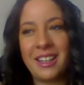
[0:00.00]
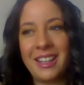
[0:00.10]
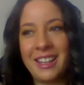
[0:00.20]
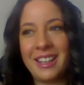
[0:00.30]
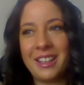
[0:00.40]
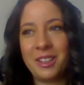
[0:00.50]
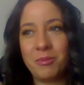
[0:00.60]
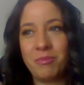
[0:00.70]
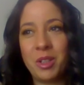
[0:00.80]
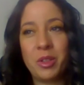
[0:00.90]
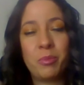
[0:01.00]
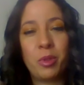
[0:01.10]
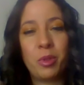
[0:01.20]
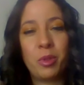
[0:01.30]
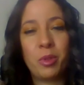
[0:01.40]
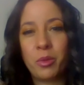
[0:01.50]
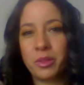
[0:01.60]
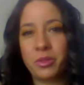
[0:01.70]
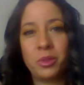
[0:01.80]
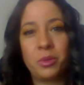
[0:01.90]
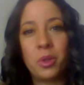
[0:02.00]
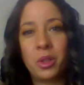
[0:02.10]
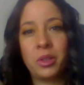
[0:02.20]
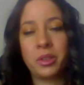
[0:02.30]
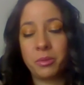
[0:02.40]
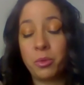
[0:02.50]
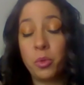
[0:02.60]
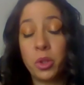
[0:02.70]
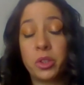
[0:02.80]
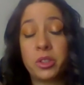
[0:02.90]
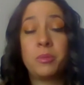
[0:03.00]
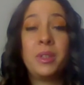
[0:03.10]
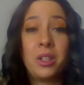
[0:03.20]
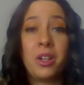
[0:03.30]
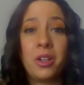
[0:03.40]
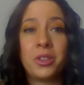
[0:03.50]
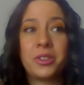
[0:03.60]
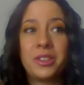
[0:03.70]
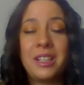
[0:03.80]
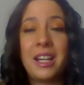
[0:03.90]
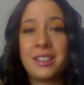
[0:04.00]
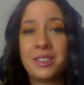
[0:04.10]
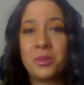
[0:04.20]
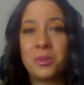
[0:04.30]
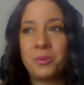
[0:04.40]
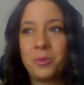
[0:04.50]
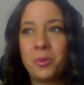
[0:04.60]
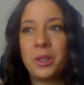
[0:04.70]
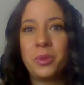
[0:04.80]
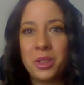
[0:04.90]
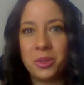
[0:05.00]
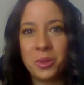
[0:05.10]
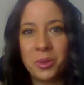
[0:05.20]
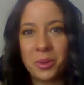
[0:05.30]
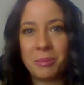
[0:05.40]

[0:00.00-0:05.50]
and very powerful word, words because that is what we do.